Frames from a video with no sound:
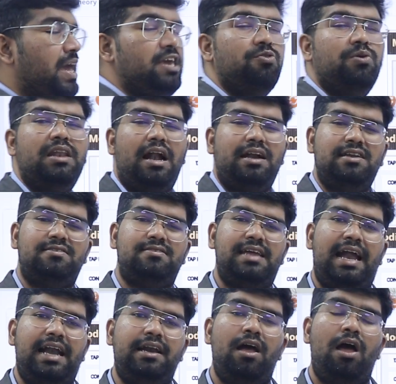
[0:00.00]
way, you can
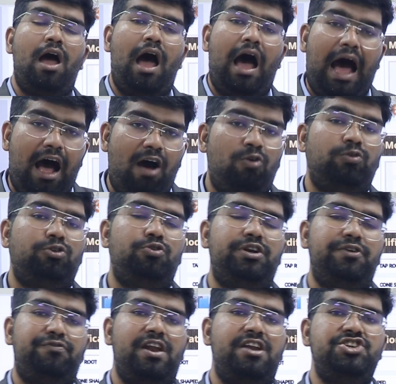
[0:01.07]
understand how
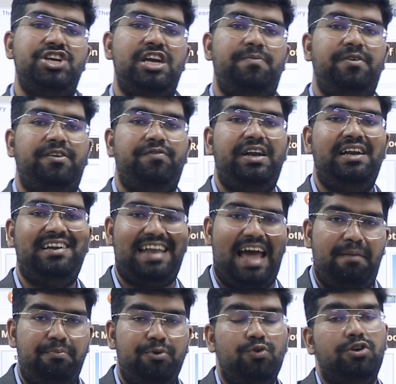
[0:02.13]
to differentiate between
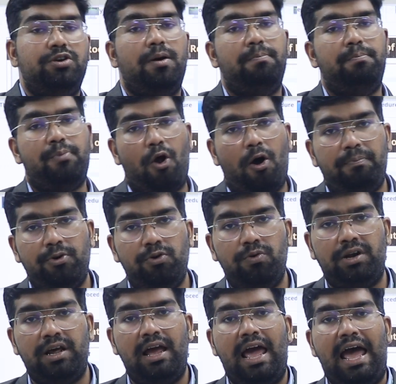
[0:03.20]
taproot, prop
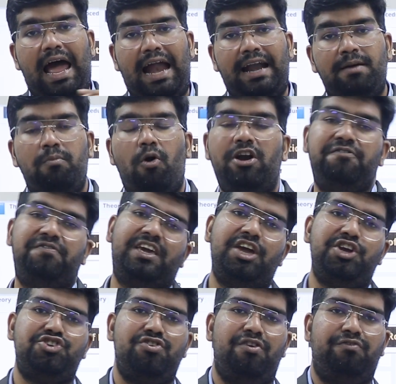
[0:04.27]
root, and a
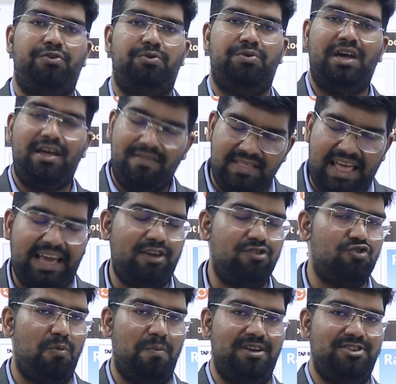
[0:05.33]
modification of root. Thank you so